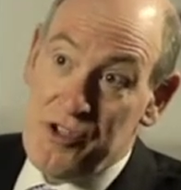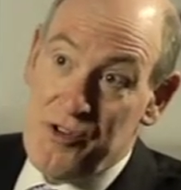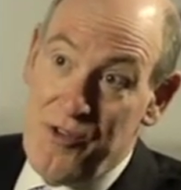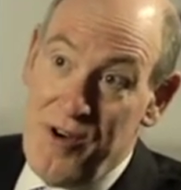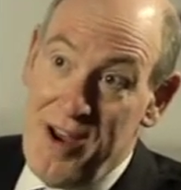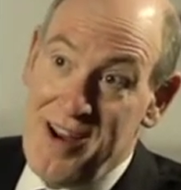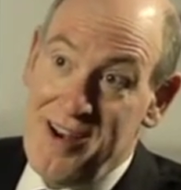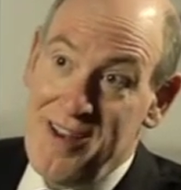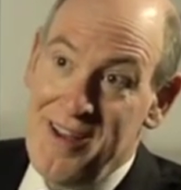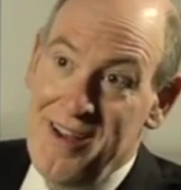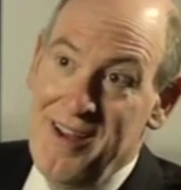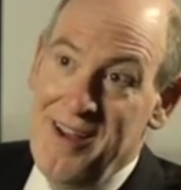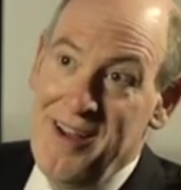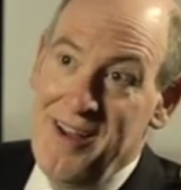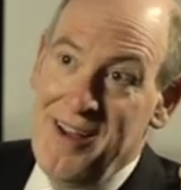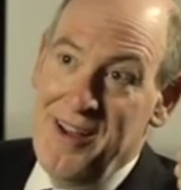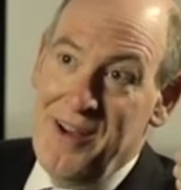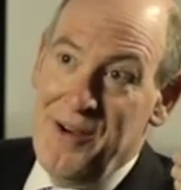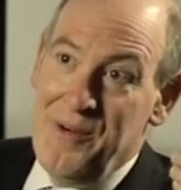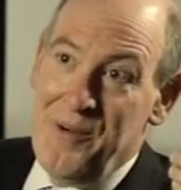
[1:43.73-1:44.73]
great.
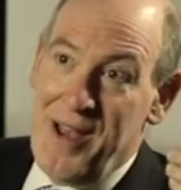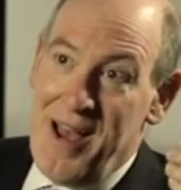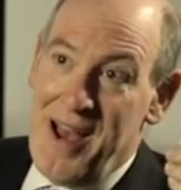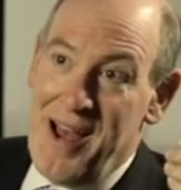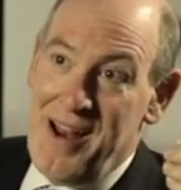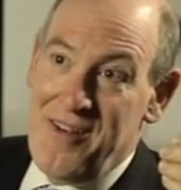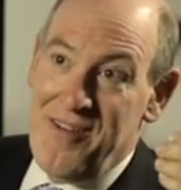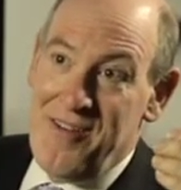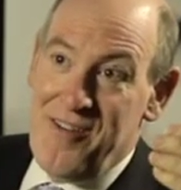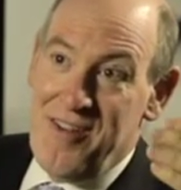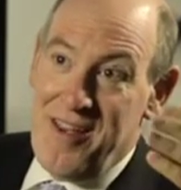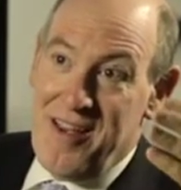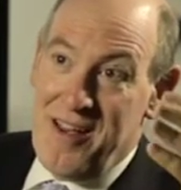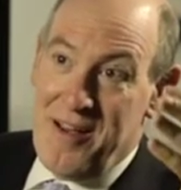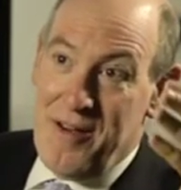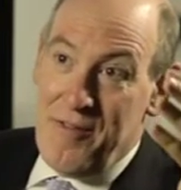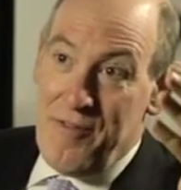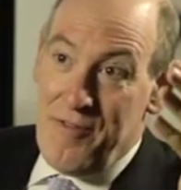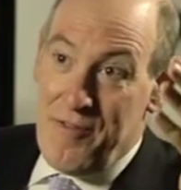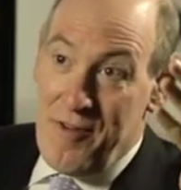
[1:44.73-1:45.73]
We had
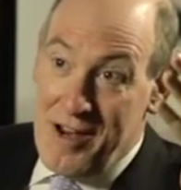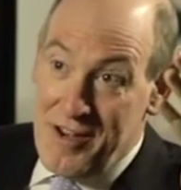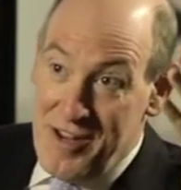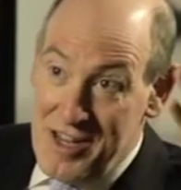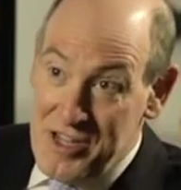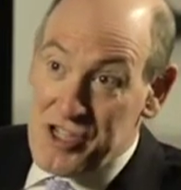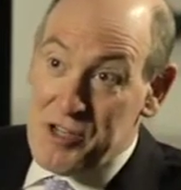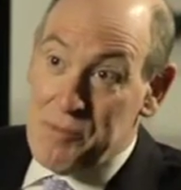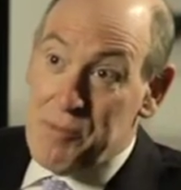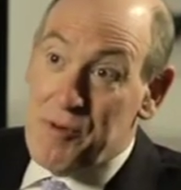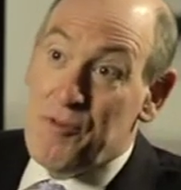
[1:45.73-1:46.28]
fantastic